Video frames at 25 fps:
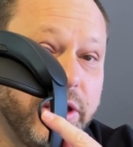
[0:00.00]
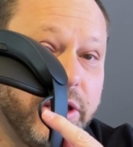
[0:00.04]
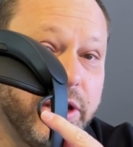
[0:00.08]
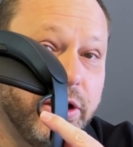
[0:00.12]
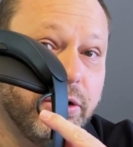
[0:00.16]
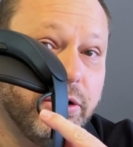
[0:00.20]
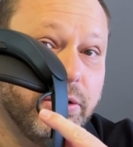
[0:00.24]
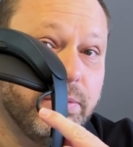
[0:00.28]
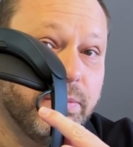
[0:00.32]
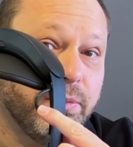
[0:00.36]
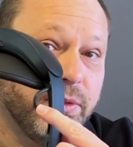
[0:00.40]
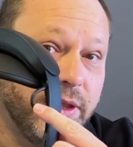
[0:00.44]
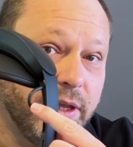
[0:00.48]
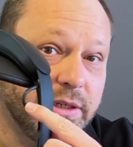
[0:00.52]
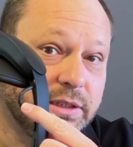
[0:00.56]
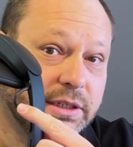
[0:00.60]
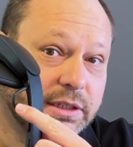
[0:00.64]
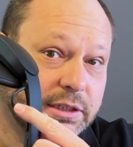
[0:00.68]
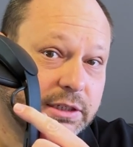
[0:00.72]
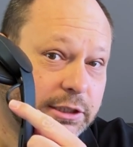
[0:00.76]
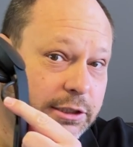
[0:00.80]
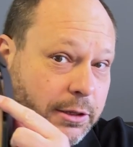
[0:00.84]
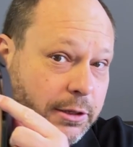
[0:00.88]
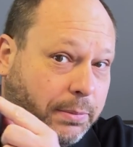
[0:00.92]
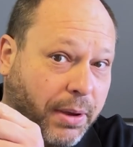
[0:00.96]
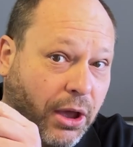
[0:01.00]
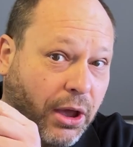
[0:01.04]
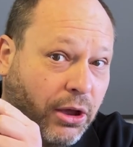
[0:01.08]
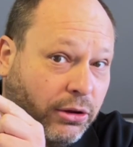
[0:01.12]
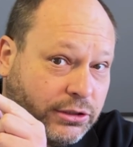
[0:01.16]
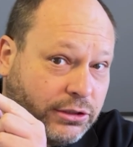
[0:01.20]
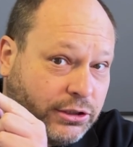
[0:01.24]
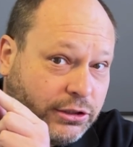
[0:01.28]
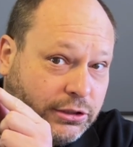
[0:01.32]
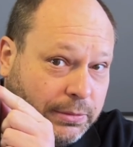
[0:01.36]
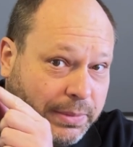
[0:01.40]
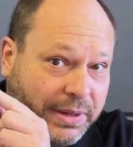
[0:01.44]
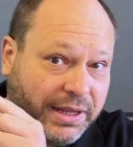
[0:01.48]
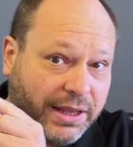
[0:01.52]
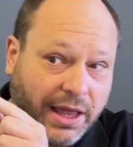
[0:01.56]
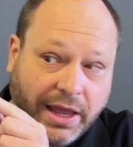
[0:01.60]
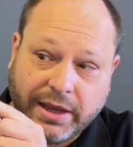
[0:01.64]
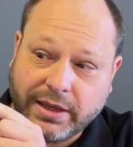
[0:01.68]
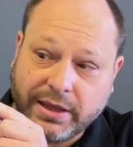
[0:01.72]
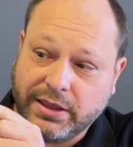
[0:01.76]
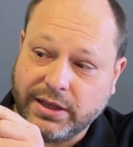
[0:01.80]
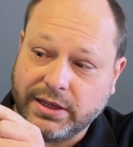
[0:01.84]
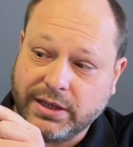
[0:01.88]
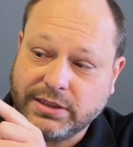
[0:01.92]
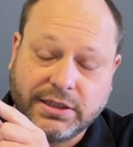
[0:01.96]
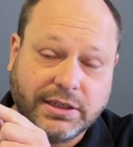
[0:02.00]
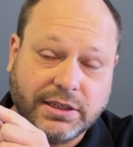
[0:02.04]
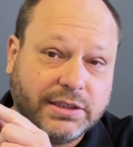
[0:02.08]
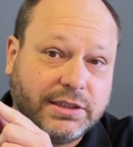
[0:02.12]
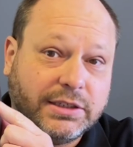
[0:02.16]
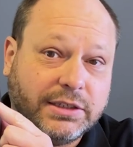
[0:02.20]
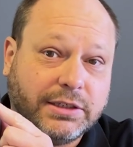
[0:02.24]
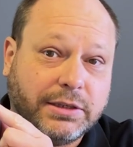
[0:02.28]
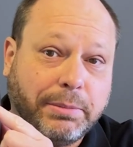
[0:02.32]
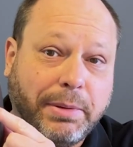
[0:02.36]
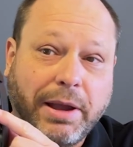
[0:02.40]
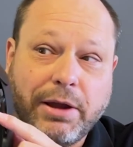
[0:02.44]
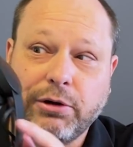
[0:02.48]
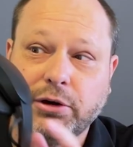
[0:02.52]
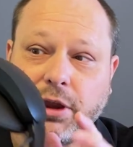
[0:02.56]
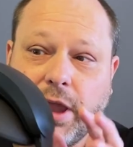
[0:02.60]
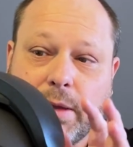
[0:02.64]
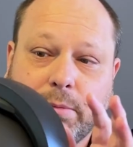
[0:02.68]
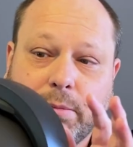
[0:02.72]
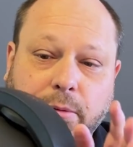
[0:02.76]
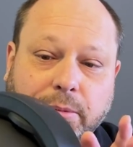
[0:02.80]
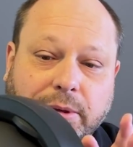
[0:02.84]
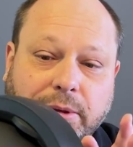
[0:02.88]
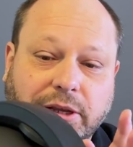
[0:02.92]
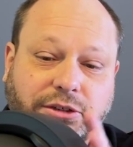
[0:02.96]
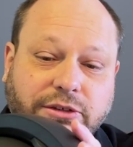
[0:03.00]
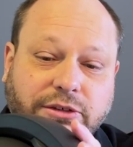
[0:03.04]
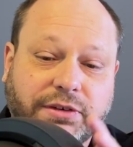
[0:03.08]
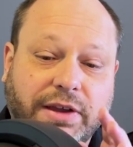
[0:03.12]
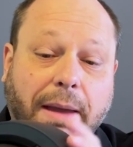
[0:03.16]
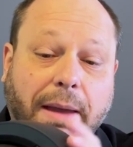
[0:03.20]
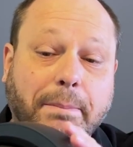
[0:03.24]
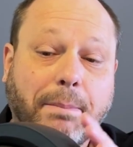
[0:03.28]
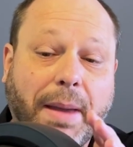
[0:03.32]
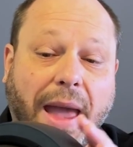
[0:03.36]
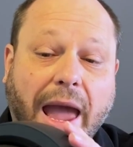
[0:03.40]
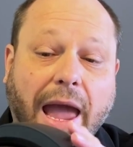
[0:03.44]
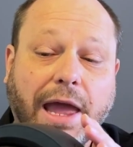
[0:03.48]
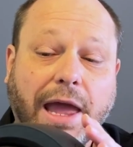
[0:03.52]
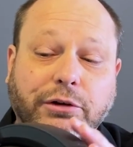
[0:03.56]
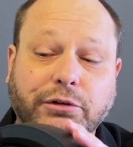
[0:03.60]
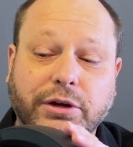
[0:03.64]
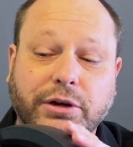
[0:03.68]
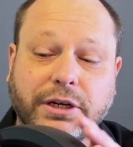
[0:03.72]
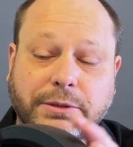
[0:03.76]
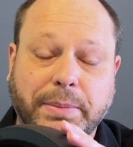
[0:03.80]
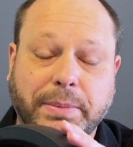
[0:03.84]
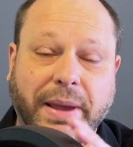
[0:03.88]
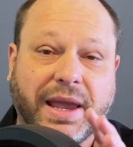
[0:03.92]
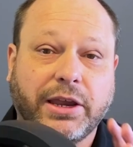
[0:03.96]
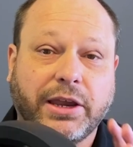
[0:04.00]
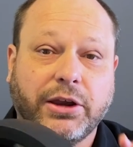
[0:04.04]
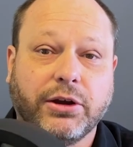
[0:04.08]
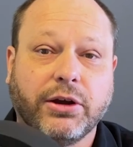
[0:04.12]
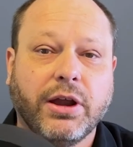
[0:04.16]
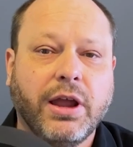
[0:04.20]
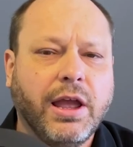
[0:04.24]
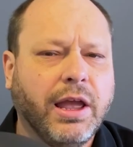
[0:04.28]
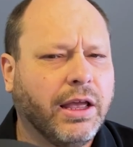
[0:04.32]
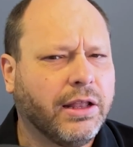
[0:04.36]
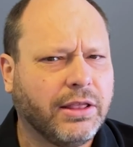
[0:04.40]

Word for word: here. This is supposed to be like this. This is the power cable because you've got batteries back here.